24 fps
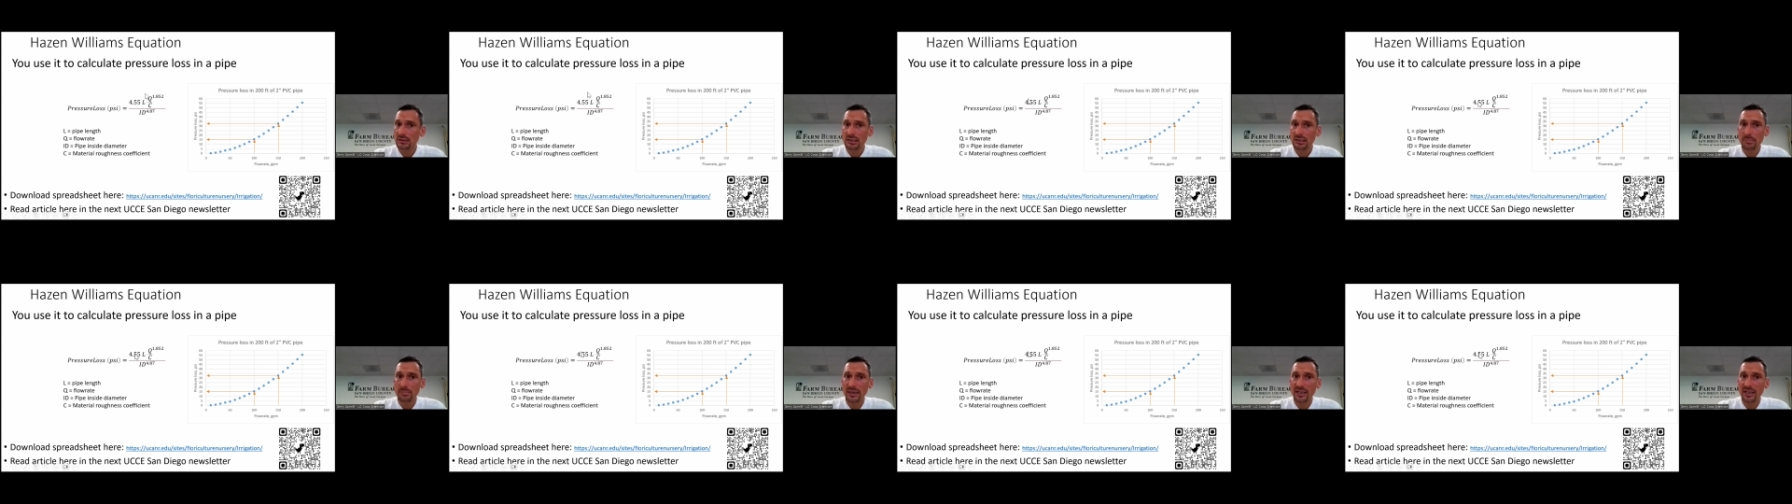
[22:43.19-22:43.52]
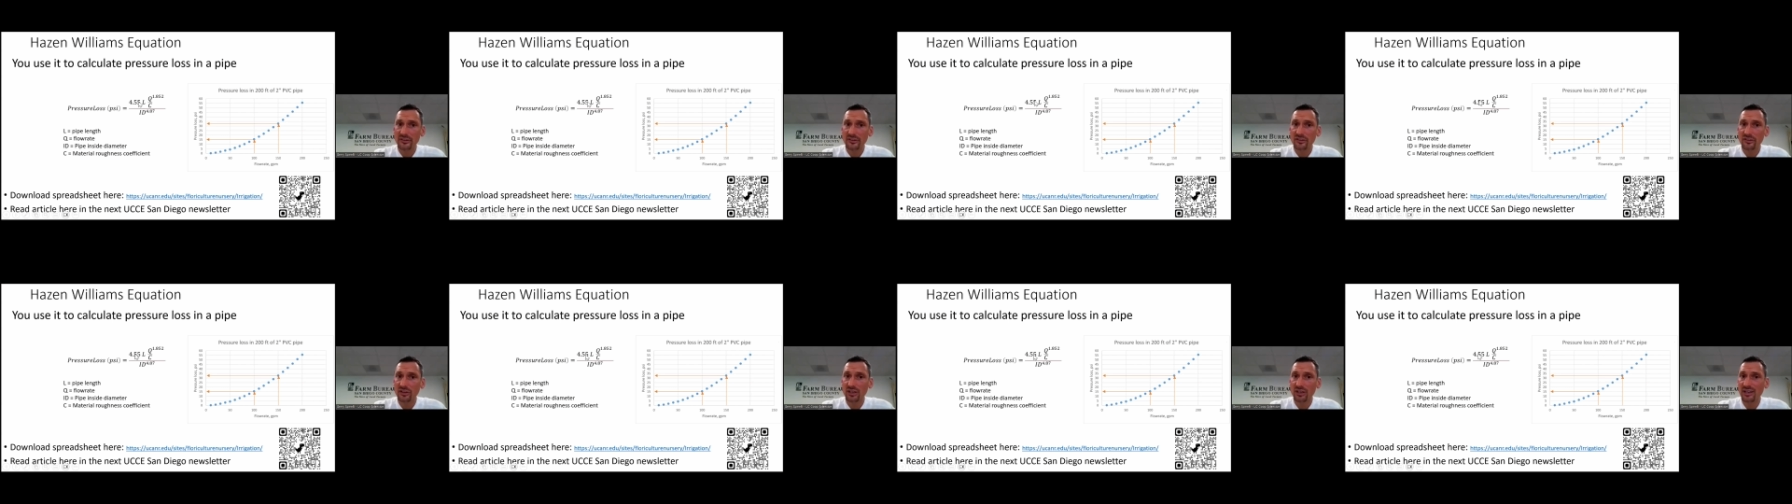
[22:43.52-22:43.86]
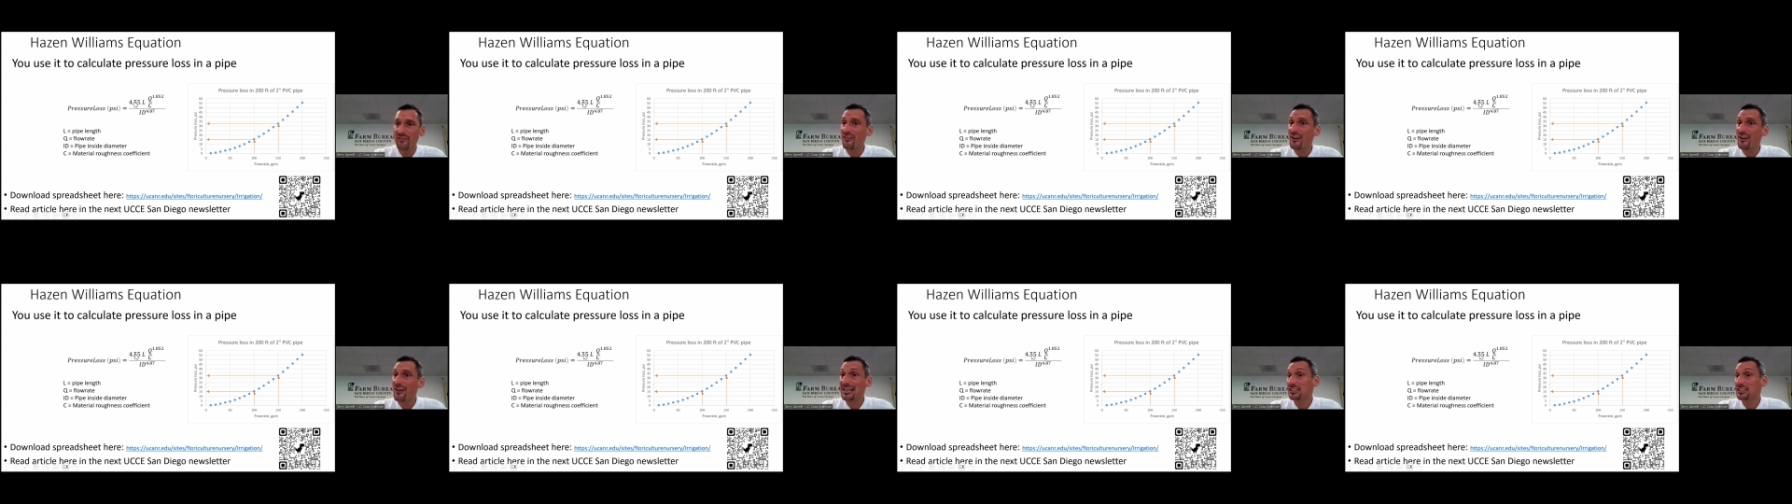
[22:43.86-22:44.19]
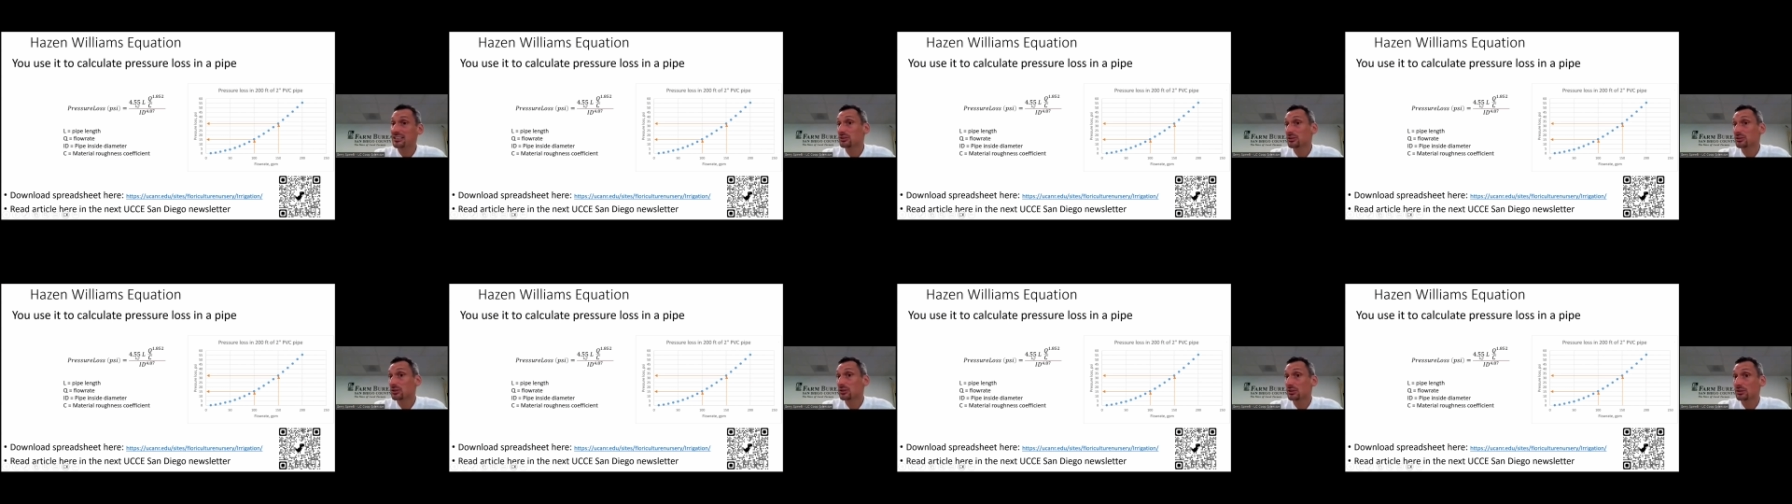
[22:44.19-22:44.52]
depends on a
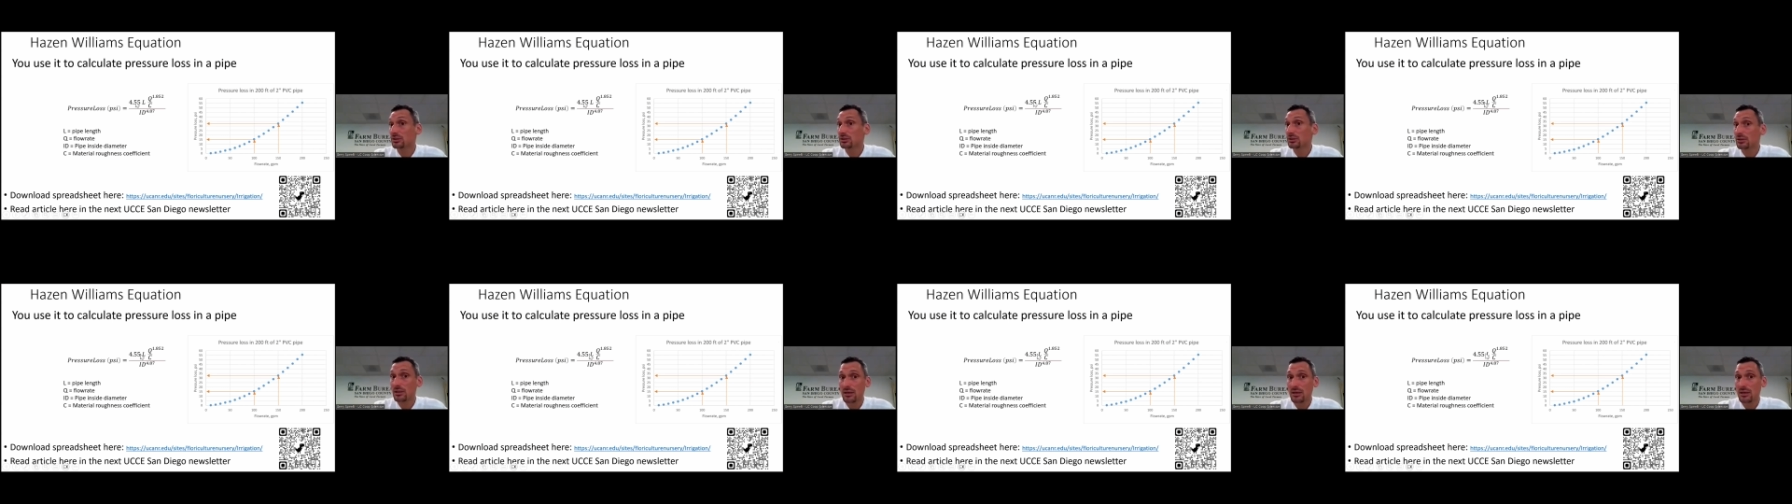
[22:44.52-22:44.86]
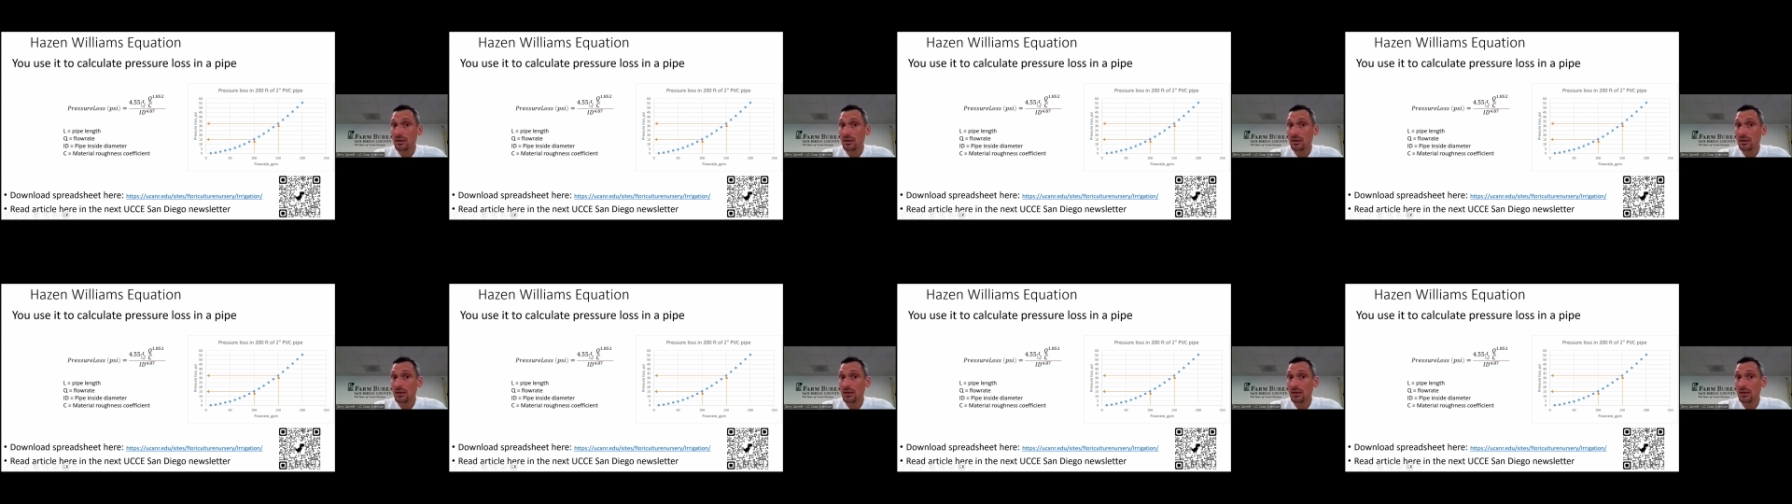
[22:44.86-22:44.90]
factor